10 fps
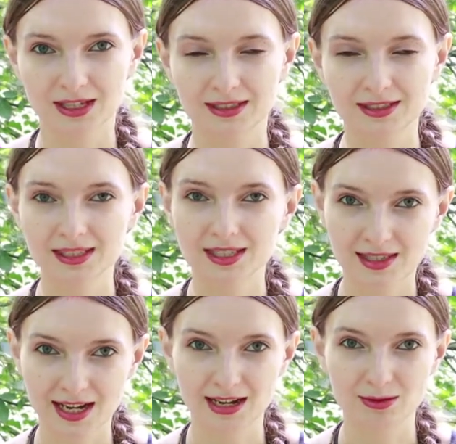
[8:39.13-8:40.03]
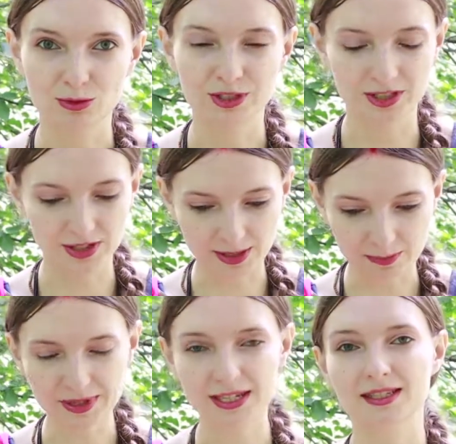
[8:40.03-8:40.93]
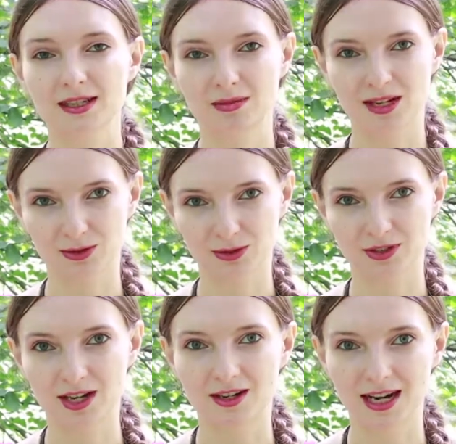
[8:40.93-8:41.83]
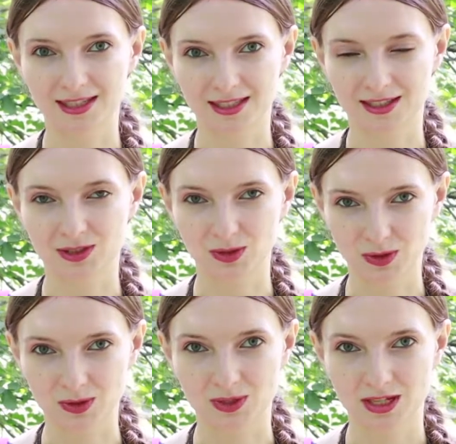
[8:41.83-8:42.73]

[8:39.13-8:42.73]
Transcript: this is the time where there is the biggest amount of car accidents too.